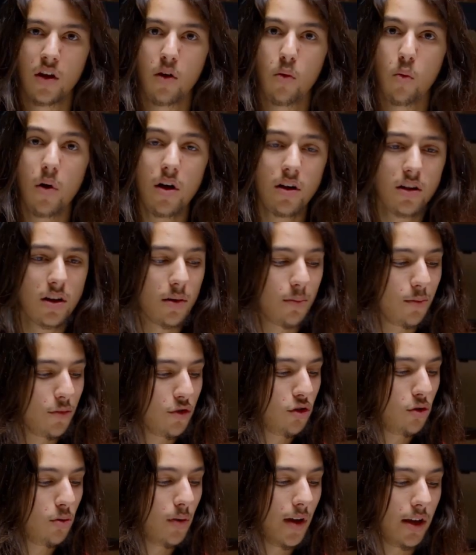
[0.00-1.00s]
Welcome
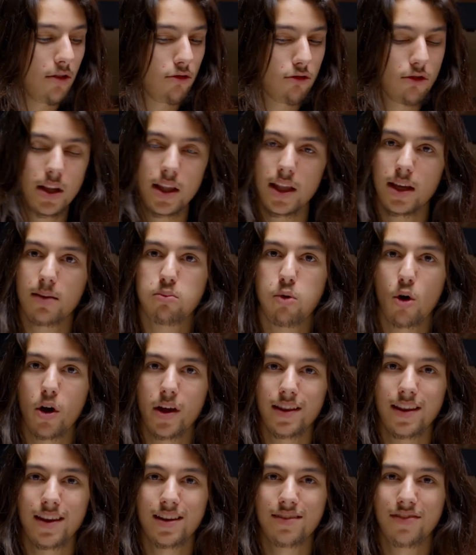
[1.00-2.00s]
to a really
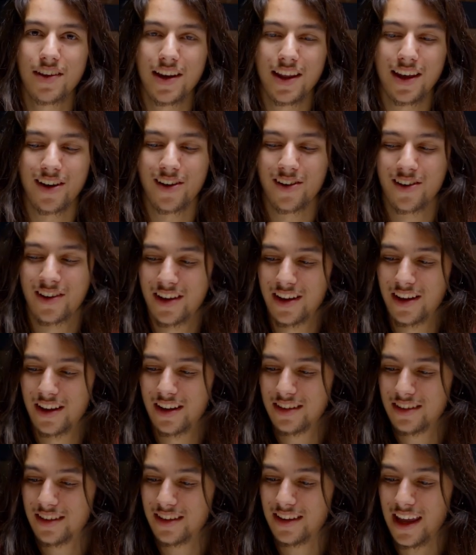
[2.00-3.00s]
pointless video.
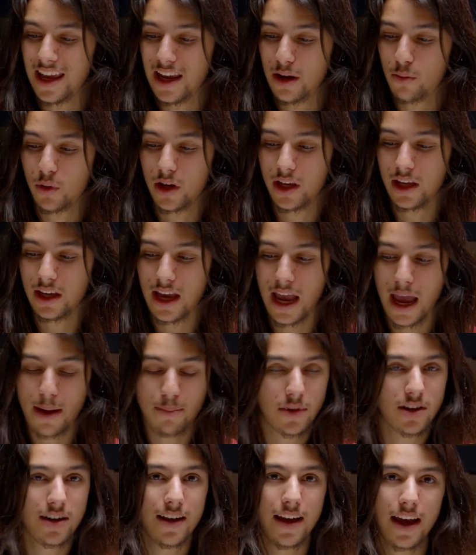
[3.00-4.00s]
Today we
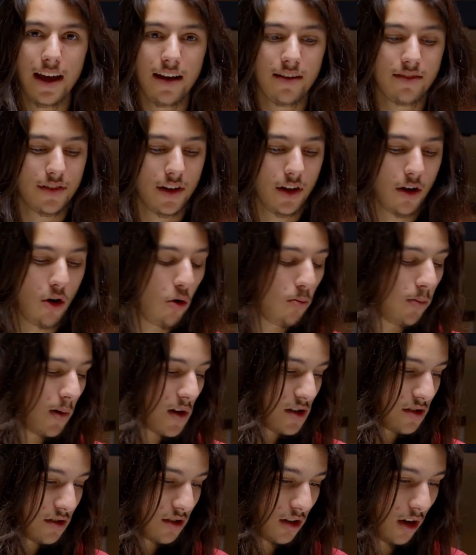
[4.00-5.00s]
happen to have a whole
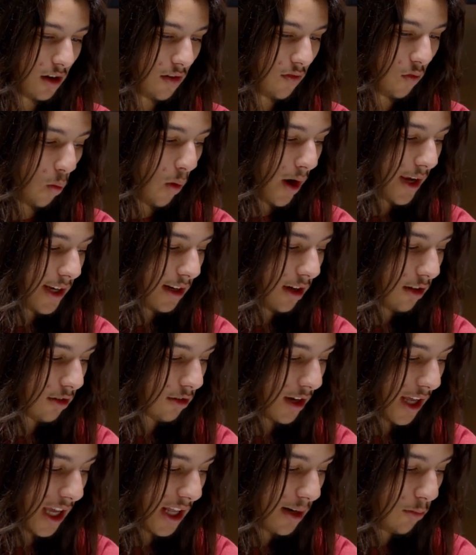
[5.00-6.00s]
bunch of white
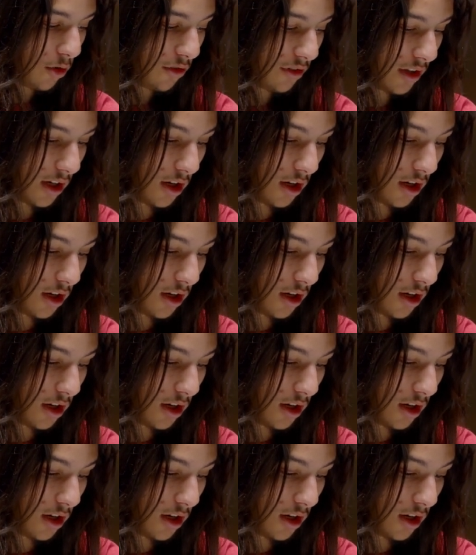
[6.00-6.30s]
colored animals in